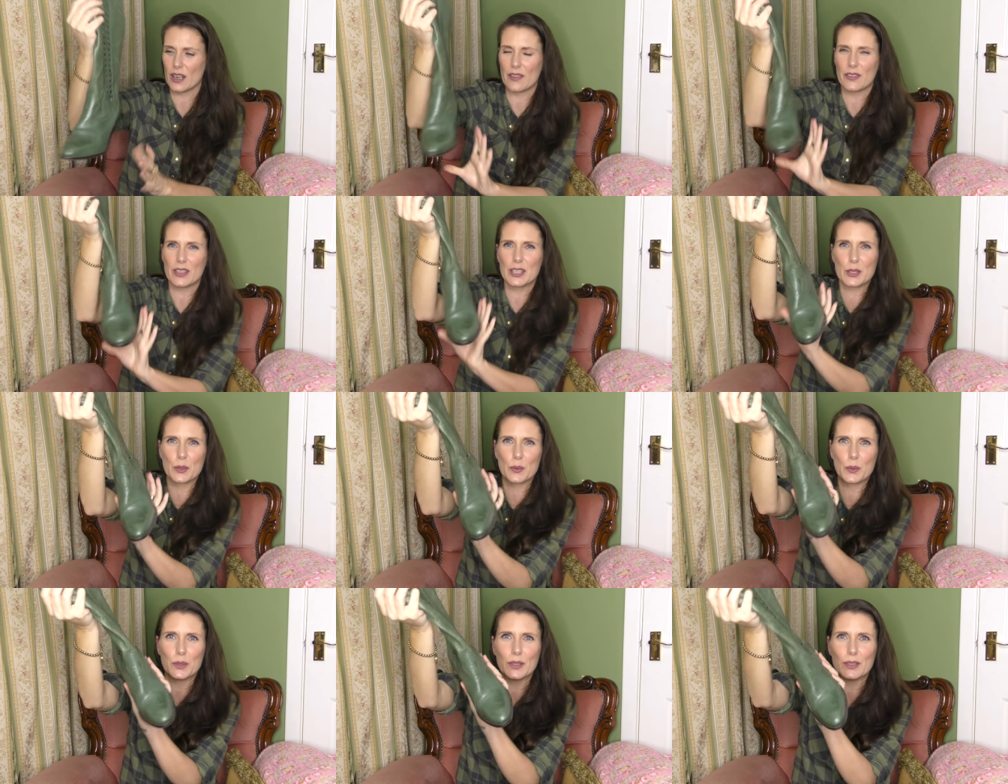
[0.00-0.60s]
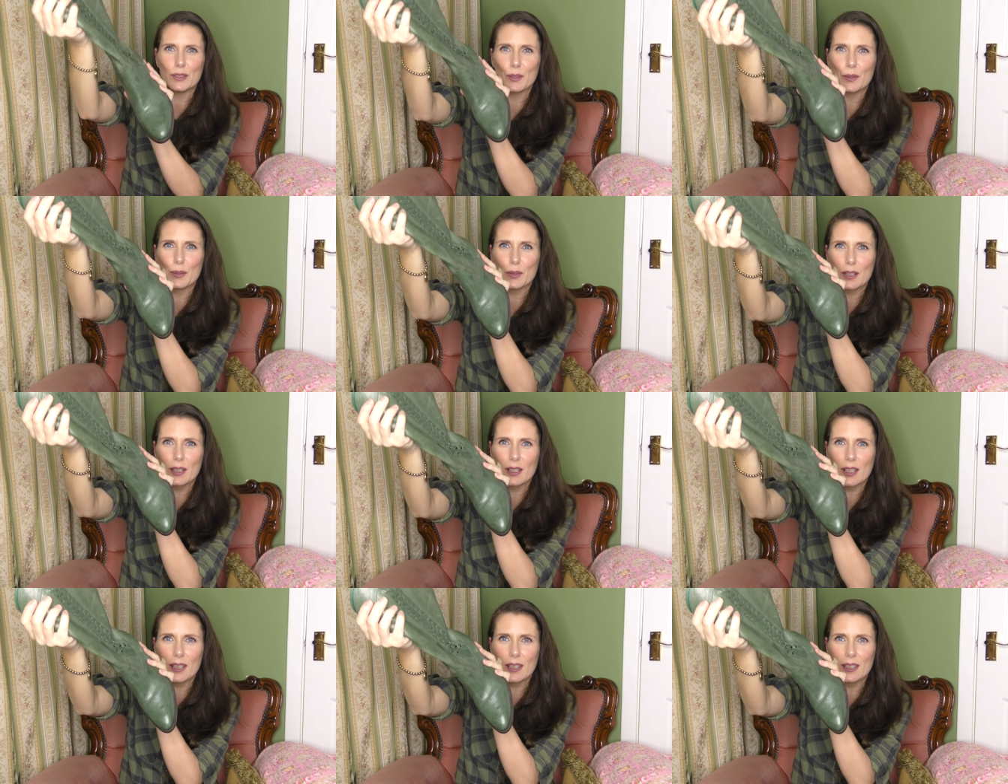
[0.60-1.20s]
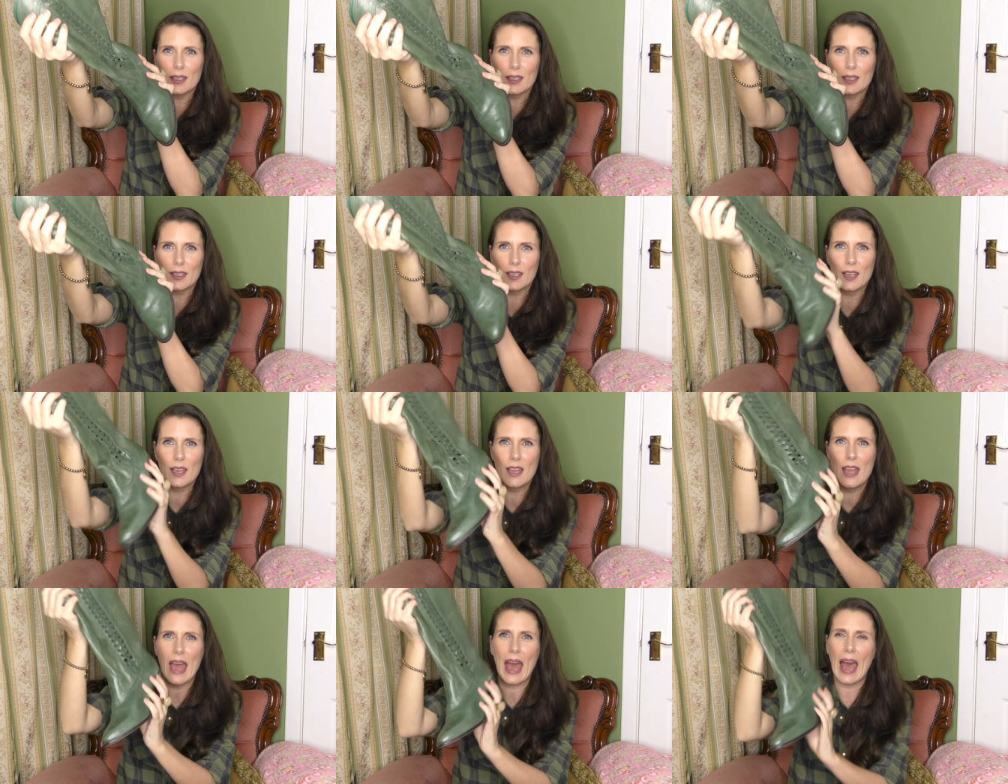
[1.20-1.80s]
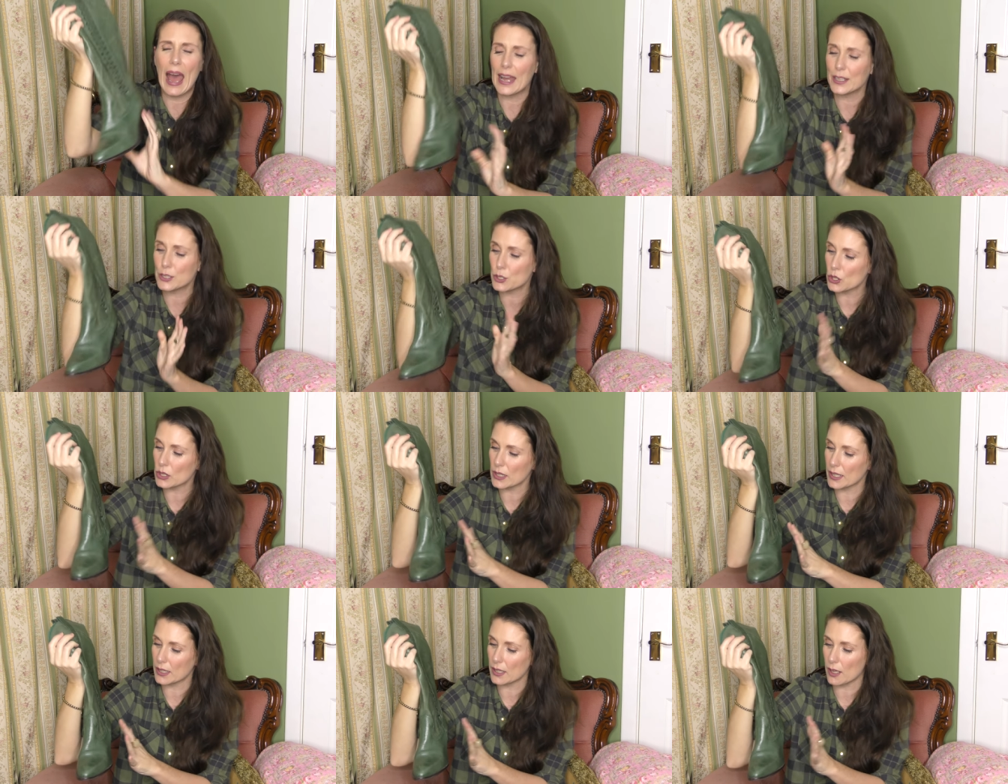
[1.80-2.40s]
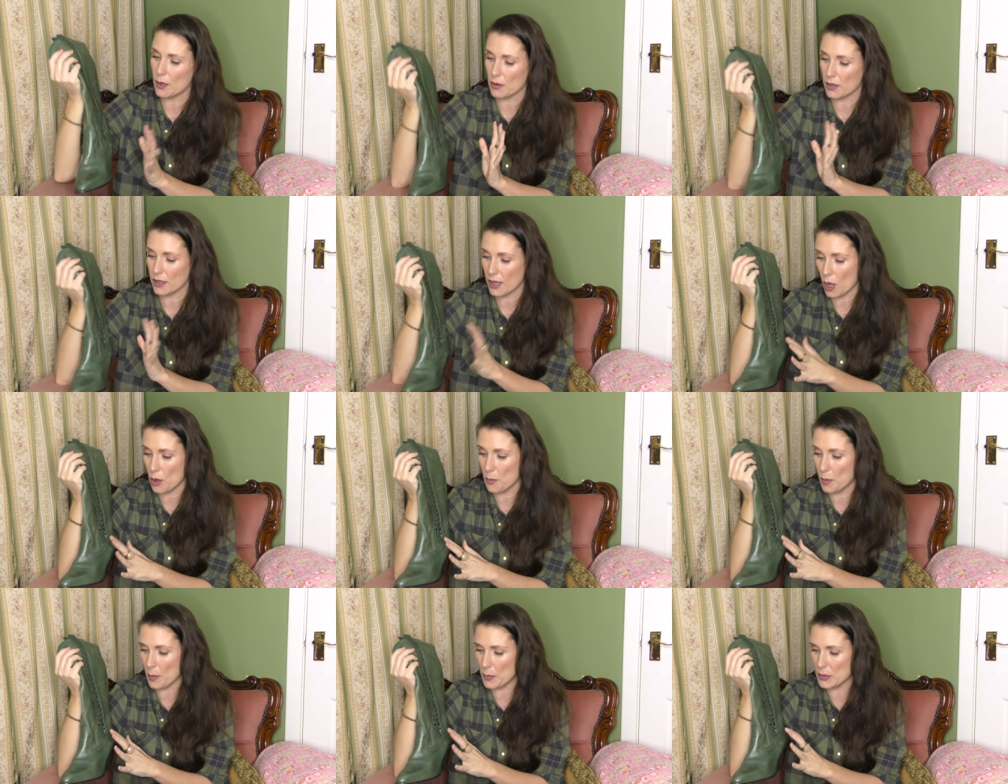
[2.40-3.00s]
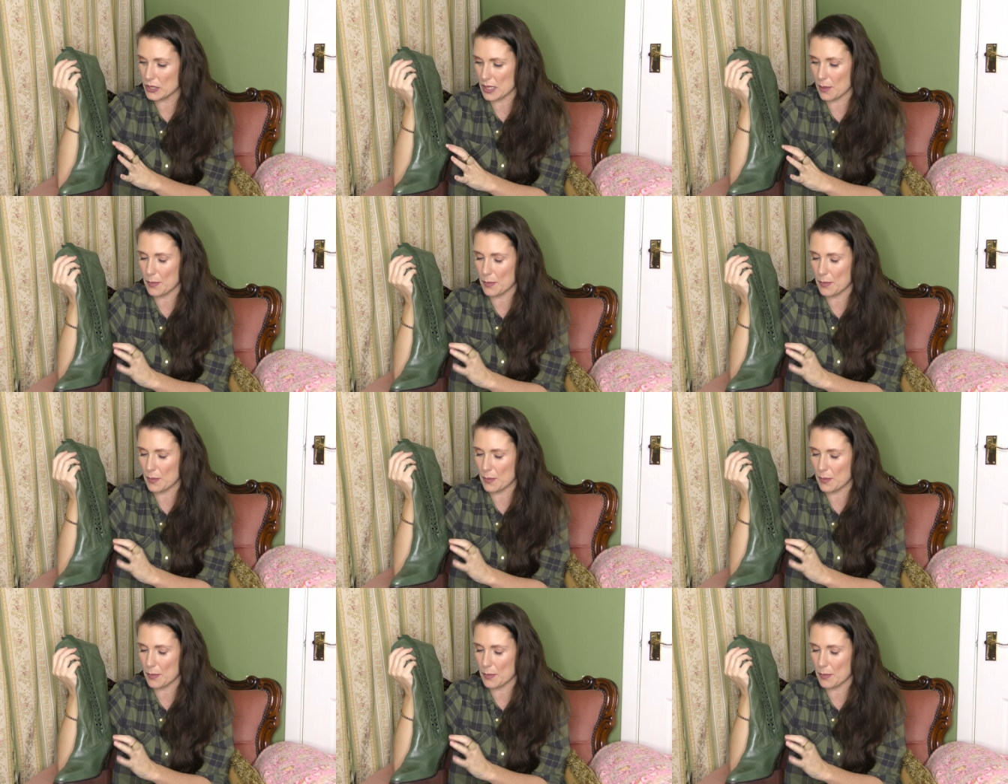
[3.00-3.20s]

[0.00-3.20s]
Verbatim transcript: And they don't look like, I do like cowboy boots.